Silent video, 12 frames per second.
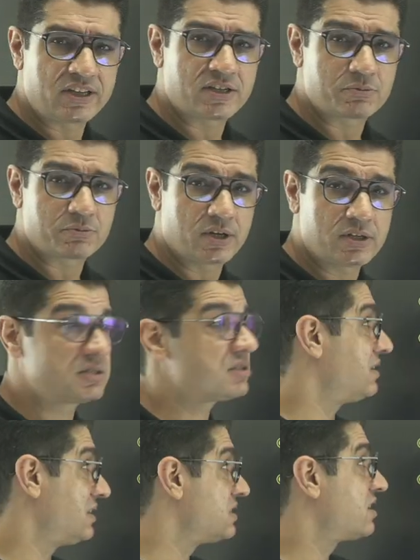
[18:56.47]
words,
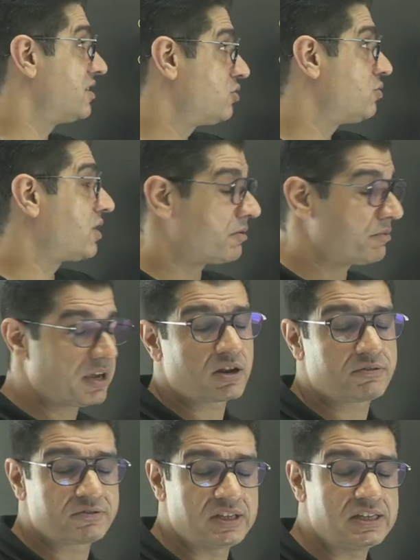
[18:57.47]
in case you are aware of
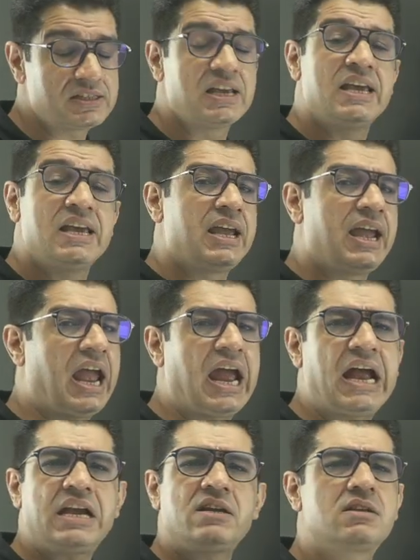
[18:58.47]
these,
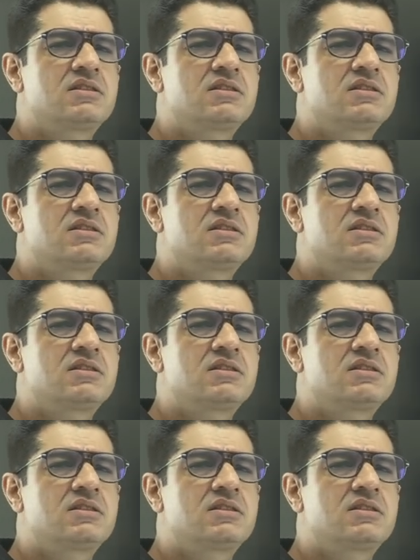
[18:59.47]
and the